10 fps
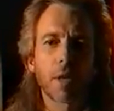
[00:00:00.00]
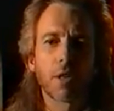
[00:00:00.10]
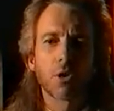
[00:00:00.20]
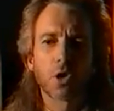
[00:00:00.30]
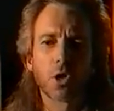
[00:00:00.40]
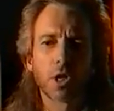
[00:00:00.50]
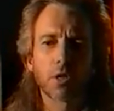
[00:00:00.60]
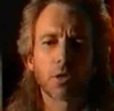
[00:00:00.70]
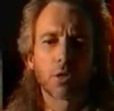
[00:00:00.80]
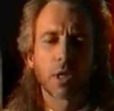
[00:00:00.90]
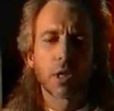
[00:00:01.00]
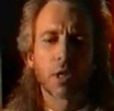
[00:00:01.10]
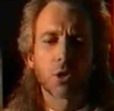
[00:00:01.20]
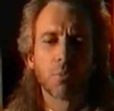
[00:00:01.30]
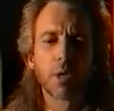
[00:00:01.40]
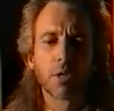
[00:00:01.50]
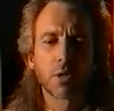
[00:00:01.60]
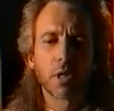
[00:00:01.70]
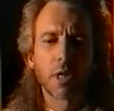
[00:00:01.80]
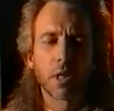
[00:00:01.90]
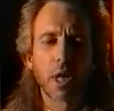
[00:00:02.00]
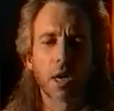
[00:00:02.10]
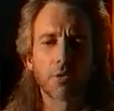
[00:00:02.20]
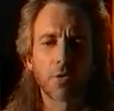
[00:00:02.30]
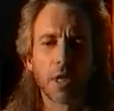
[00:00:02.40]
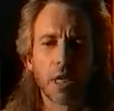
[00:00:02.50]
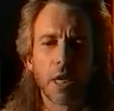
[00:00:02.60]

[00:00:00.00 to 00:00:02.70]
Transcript: that has hurt us tremendously in life?